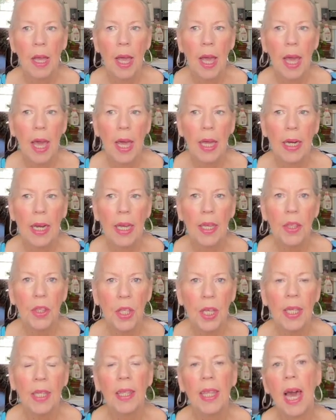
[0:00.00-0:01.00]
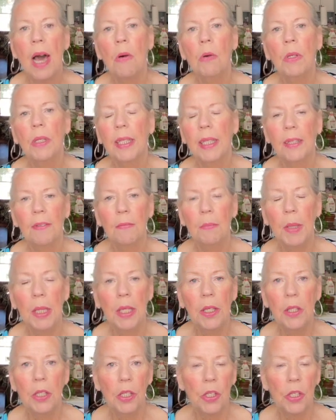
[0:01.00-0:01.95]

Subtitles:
And I think that will give me the